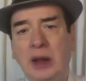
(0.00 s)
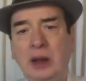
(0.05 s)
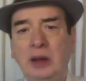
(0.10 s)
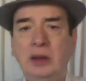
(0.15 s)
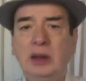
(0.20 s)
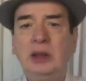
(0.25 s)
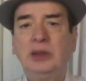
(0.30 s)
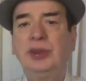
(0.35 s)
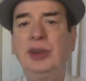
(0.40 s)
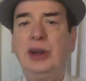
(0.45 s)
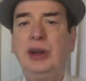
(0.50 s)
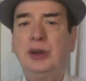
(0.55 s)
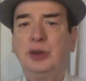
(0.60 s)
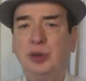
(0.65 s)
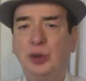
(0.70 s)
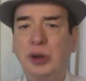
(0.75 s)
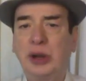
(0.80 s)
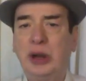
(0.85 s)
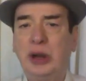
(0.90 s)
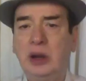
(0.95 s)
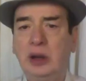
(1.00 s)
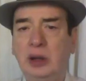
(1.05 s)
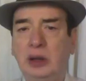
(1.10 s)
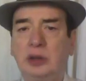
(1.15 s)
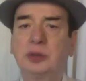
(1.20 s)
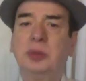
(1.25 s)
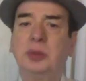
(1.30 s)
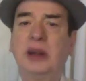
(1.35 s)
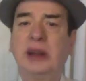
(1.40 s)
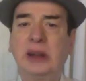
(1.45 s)
They say, it's okay,
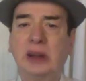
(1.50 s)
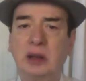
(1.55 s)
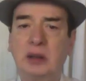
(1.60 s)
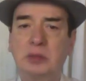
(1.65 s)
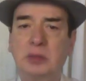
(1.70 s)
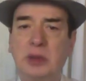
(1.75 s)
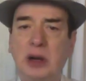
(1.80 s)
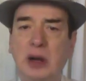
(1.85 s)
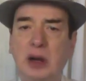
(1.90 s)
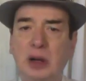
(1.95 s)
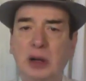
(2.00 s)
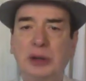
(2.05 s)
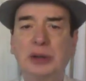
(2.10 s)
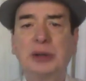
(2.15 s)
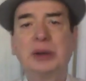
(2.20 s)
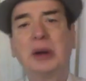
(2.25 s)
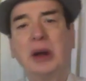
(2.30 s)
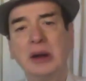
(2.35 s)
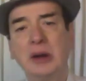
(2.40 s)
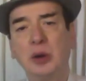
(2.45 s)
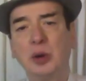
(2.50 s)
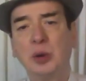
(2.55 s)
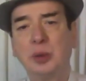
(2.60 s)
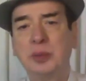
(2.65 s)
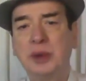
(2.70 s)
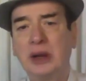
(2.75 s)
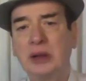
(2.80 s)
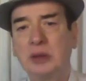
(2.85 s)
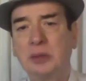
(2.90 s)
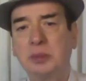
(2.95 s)
it's my karma, I
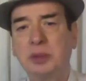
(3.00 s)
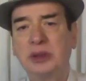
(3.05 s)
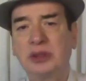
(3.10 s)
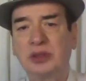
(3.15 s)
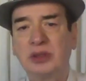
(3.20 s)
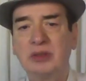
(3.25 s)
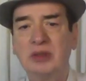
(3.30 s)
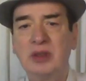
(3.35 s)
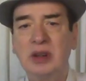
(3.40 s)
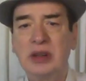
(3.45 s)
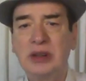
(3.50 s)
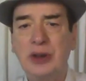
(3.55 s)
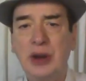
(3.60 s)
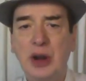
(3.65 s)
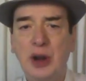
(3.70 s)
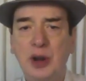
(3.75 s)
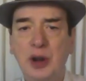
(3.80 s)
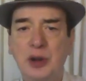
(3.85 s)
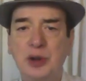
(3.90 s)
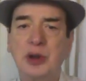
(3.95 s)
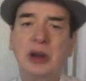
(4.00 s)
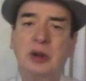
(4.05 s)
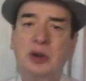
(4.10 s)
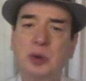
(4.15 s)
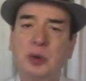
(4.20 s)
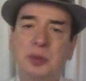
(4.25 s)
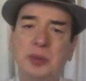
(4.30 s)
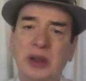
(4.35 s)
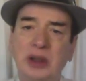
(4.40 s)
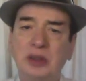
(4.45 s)
hope the other person will change, I
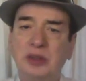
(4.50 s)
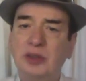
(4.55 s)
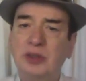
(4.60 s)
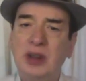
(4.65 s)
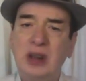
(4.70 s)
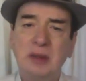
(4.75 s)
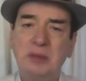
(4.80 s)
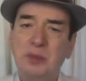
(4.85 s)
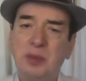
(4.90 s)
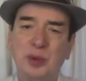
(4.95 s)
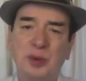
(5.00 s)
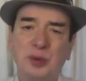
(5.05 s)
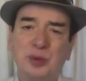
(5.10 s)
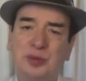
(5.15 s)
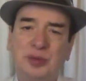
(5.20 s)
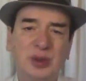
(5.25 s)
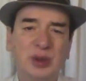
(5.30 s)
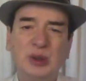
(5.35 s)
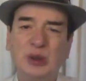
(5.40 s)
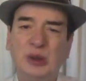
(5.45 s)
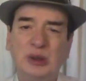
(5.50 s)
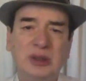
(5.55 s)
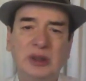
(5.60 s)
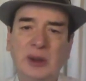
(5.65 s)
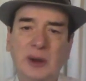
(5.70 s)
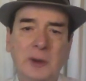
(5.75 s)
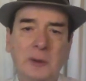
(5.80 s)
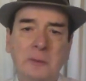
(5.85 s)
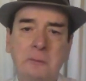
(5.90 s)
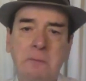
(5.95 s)
hope things will improve. No,
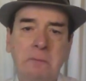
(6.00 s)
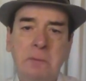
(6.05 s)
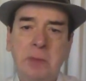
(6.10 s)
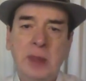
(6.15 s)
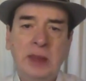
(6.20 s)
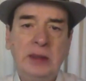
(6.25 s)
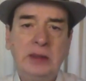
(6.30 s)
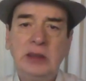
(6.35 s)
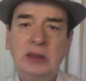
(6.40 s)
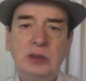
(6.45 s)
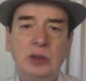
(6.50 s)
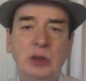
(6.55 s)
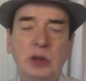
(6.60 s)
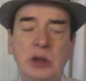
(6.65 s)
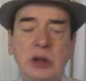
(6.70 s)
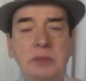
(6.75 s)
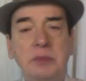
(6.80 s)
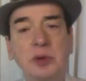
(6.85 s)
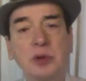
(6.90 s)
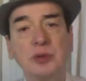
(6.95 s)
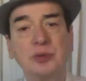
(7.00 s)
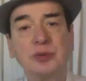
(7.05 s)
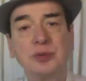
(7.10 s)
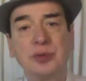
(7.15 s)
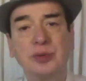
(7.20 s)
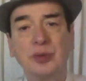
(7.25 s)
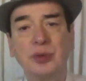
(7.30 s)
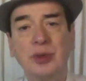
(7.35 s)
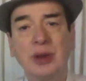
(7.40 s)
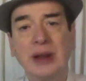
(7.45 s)
things don't improve
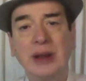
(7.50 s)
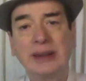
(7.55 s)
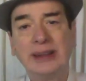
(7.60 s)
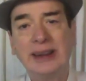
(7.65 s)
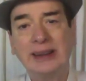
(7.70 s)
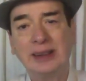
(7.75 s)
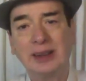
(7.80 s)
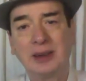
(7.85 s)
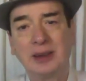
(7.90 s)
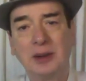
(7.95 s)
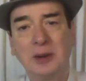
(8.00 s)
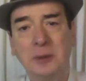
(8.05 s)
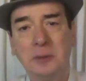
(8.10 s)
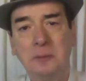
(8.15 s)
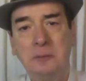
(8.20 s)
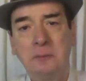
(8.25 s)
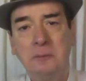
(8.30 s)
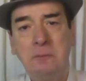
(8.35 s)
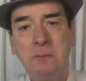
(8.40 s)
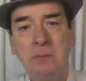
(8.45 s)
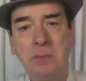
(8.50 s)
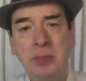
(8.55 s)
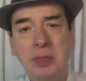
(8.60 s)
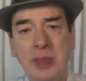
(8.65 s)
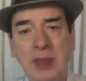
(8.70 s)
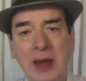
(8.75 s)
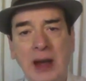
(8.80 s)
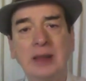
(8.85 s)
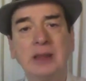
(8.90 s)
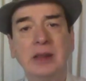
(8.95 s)
like that.
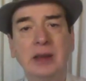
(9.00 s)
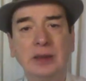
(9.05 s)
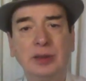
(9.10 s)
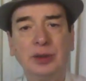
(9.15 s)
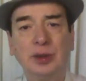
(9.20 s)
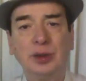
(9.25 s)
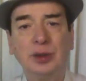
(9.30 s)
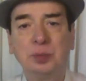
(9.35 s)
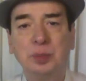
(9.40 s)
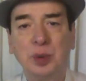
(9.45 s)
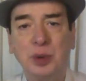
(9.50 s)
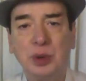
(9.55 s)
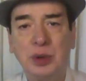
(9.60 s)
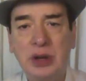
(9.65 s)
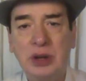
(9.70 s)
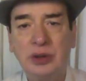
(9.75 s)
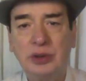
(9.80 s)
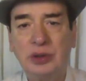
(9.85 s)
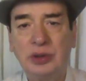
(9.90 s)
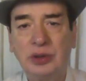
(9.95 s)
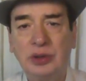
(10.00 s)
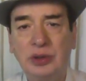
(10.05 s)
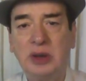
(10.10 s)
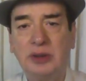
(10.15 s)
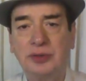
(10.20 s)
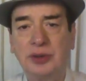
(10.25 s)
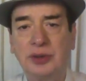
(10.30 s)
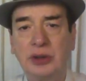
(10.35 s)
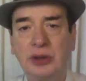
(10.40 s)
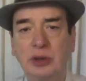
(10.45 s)
Unless you put in
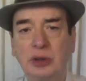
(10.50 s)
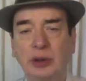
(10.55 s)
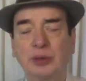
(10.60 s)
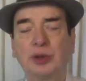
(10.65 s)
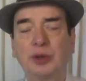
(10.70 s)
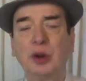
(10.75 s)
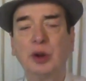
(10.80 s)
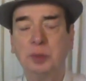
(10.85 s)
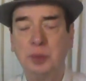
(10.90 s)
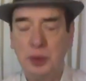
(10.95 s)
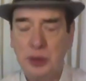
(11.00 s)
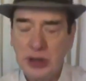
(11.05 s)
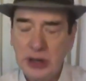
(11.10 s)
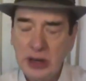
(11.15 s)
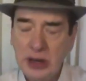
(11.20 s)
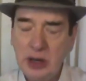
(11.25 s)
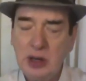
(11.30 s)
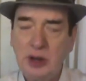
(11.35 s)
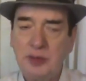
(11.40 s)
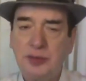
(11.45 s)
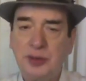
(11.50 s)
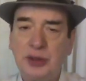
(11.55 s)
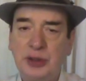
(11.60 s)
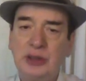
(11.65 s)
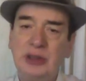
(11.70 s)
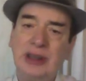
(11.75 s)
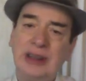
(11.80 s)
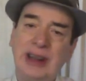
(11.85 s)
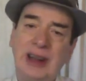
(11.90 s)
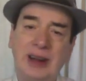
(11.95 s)
some effort. If you're putting in
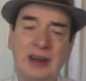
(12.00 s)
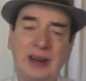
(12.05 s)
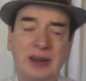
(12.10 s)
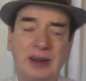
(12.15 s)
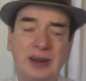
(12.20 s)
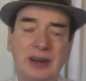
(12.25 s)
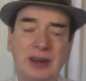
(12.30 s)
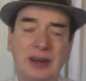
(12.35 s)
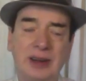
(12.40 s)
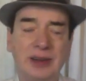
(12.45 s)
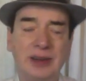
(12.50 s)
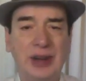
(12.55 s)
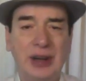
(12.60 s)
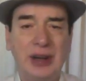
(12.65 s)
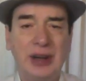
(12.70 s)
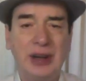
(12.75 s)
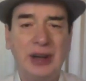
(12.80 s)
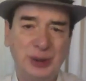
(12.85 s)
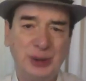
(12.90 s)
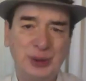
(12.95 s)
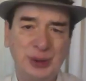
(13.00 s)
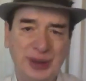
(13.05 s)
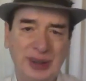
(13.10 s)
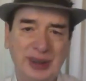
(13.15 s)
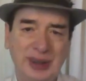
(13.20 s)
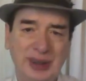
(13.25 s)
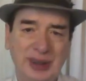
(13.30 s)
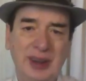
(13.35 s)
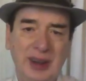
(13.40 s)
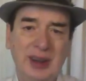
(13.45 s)
effort, then I understand,
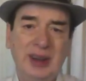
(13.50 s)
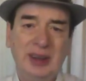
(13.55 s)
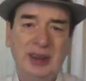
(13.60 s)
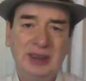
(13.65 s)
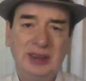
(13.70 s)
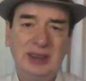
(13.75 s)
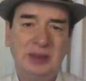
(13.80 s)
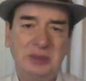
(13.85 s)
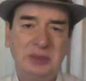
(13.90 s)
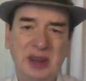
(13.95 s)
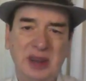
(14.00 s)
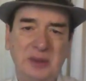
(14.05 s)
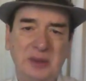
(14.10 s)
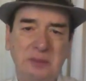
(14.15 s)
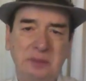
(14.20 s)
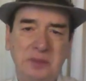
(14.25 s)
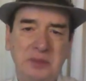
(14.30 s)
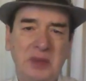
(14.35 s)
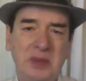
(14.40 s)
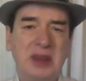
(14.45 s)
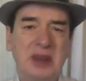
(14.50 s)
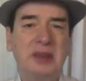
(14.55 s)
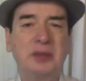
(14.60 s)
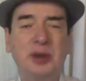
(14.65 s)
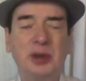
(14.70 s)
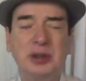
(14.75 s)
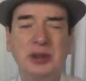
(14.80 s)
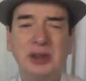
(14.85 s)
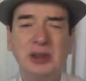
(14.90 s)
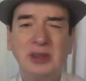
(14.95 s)
yes, you're doing something.
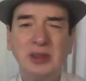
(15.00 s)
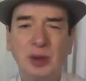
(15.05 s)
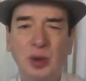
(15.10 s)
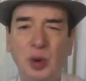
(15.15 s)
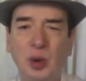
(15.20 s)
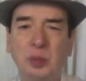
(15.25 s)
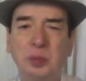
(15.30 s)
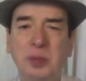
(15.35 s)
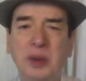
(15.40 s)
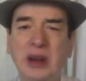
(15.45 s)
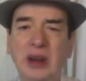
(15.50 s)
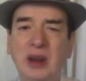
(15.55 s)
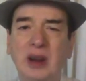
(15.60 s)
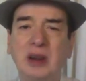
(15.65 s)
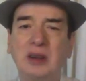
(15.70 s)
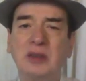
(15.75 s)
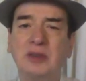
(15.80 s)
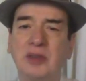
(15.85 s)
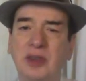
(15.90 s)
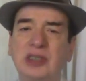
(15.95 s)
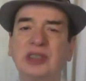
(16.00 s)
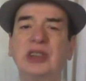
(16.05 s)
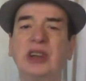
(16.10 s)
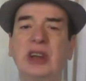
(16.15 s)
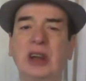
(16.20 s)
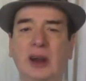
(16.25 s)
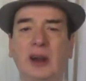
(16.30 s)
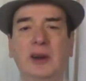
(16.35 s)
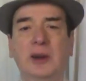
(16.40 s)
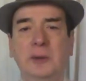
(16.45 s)
But if you're just hoping
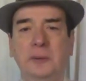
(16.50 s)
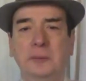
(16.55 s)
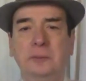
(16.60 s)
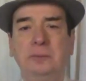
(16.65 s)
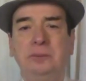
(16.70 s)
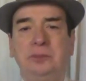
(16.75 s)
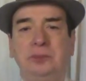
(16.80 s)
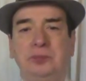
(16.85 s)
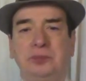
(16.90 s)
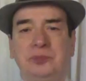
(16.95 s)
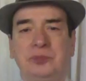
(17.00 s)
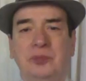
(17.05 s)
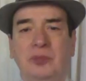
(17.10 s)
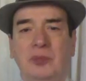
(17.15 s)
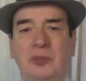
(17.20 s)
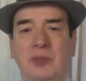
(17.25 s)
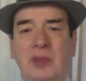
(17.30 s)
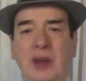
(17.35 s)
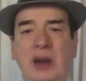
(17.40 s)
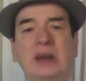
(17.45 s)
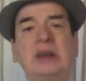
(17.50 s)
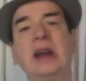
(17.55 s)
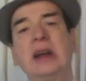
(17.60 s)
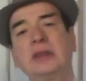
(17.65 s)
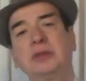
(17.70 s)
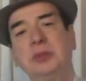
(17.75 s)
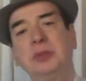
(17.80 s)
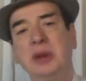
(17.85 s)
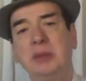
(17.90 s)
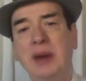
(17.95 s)
and wishing,
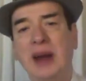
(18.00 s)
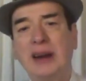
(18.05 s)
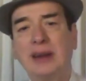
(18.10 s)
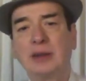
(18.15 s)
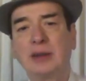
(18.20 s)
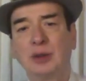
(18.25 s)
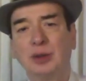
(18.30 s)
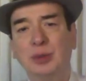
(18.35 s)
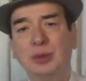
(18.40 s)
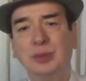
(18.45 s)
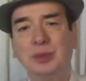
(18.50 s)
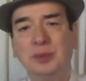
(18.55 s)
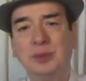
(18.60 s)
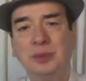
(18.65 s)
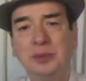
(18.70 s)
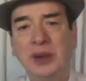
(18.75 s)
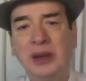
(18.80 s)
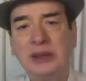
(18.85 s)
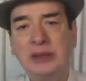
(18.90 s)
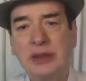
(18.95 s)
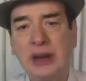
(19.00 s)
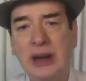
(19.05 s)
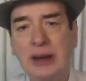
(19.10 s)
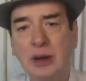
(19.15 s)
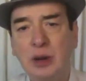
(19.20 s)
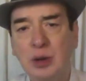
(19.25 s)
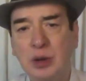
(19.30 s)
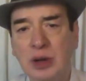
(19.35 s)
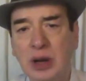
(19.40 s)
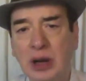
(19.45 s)
it takes me back to my
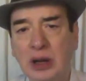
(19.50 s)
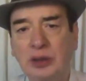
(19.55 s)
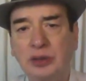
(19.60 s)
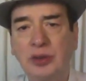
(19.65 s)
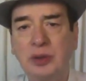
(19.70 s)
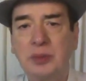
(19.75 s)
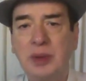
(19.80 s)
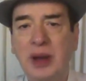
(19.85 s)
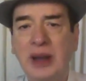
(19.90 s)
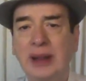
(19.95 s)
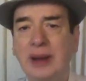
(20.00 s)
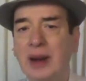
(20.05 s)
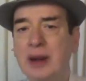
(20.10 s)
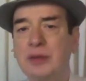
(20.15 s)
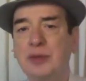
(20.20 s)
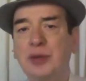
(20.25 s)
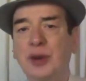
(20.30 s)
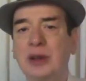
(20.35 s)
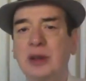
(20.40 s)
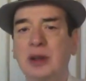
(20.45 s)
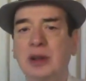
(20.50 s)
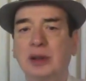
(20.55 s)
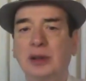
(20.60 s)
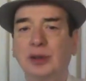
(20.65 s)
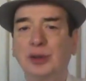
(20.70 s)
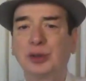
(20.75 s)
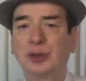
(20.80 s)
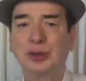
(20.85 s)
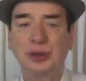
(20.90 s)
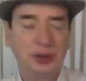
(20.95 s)
childhood days when my
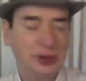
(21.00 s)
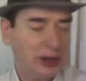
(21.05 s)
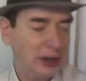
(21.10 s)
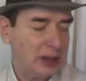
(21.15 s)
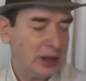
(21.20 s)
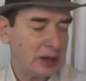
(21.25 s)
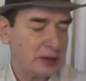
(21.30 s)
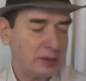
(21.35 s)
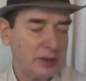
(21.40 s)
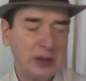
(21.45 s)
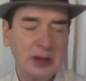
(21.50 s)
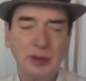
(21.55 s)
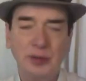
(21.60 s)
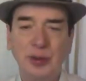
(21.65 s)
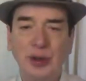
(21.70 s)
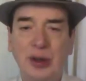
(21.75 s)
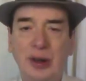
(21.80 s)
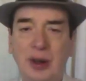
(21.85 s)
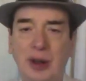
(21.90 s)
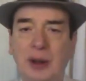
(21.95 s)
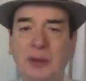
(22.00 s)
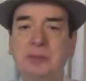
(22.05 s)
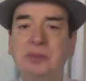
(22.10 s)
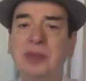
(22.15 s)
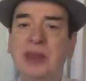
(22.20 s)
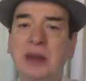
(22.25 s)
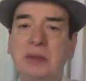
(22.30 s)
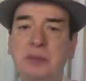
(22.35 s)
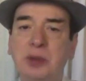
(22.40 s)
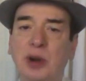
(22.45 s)
grandfather used to say that wonderful
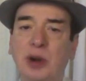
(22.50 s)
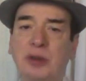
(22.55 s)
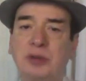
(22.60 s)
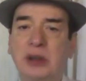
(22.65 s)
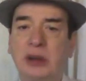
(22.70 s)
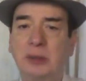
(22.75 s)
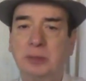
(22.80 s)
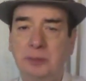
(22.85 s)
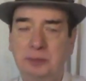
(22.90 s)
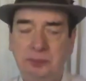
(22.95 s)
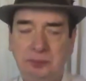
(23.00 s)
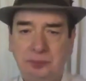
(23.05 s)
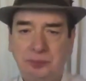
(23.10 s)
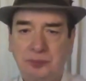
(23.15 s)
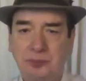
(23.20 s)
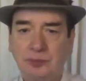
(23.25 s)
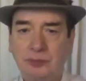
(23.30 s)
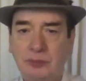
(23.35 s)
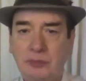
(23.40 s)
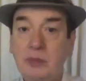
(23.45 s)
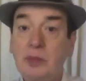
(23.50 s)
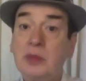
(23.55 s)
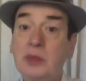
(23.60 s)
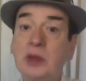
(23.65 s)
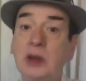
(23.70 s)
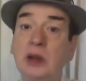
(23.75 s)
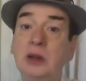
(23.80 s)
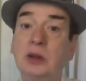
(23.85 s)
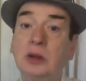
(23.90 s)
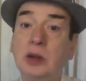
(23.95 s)
proverb,
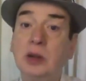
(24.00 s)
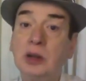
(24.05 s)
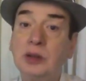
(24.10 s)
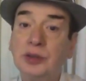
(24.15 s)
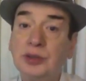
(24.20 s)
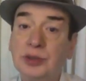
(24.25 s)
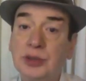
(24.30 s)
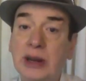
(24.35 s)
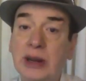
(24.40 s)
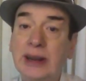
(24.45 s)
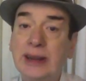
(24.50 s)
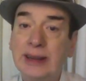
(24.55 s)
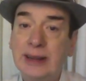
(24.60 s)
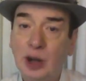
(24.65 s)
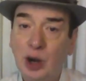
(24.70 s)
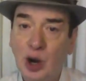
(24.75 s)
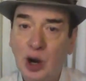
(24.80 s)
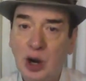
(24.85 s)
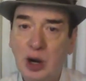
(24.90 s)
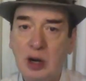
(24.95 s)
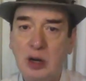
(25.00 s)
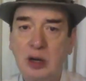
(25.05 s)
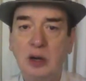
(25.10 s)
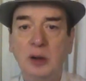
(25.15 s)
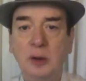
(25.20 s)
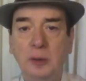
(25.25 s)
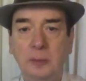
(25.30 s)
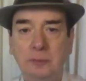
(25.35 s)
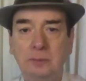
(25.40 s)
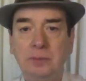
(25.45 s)
trust in God,
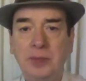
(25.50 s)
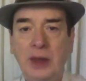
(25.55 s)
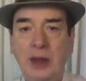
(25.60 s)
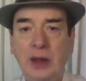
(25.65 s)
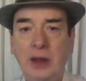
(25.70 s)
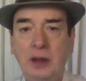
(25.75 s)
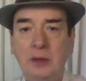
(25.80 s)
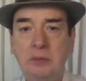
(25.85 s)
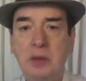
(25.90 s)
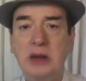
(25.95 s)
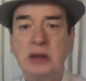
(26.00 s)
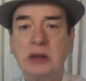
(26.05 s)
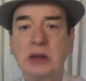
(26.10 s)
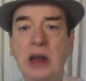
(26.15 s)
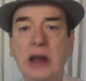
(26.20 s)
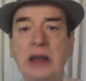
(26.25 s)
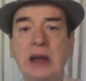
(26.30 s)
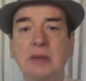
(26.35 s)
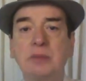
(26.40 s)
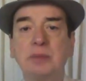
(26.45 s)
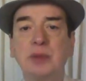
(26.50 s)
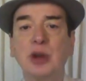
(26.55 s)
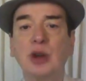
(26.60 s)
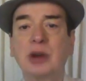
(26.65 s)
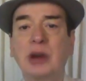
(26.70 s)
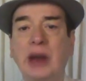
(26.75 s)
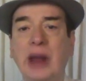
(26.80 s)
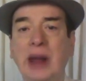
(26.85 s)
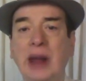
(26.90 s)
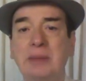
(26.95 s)
but tie up
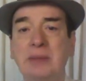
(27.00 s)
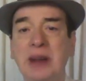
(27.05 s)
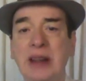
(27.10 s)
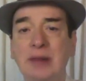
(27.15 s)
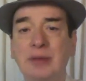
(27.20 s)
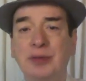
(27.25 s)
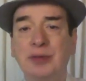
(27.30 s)
your camel